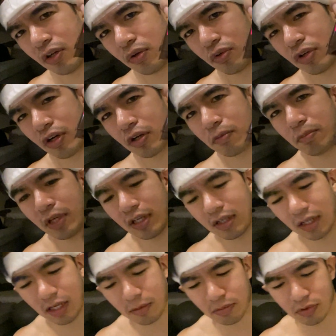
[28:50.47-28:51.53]
dark pink
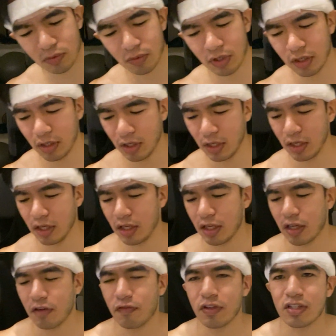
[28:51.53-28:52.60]
labeled one,
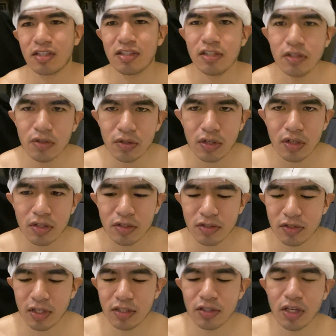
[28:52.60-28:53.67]
if it still hurts,
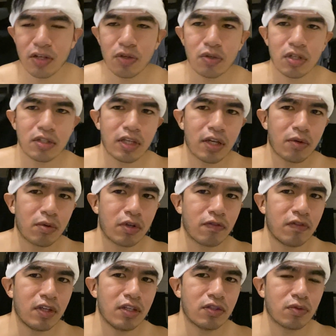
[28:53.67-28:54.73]
they said you can take one of
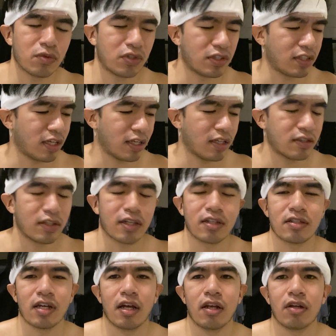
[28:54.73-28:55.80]
these, which is I guess like a
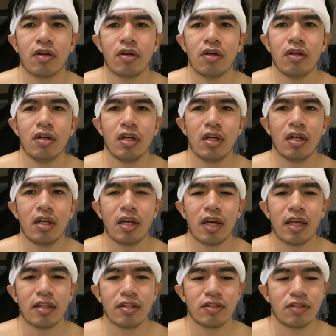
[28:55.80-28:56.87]
Tylenol,
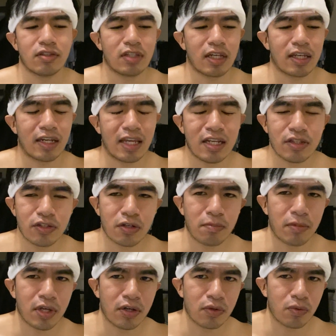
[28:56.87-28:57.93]
and this is like an
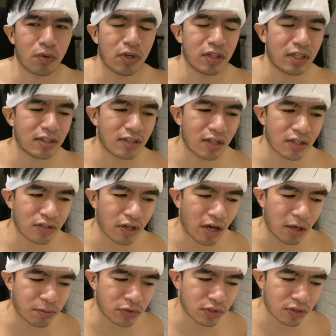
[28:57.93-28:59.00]
intermittent one. They said it's
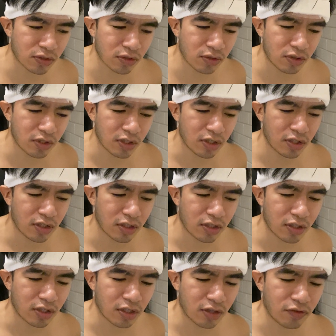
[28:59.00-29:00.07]
optional
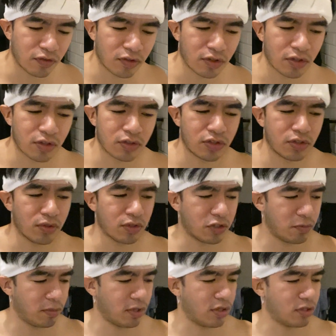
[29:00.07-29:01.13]
if you're still
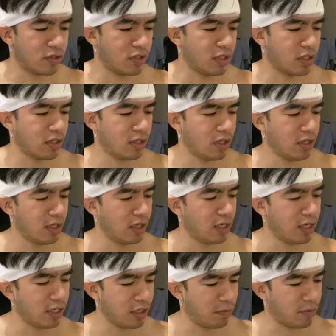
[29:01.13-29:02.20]
experiencing
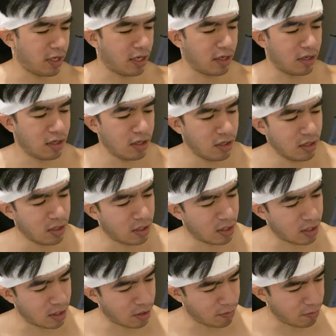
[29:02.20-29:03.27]
any pain.
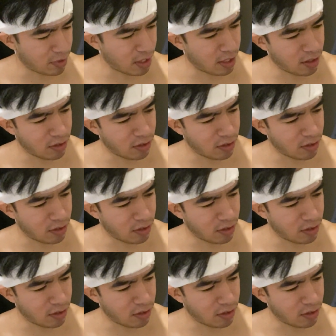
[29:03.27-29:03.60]
I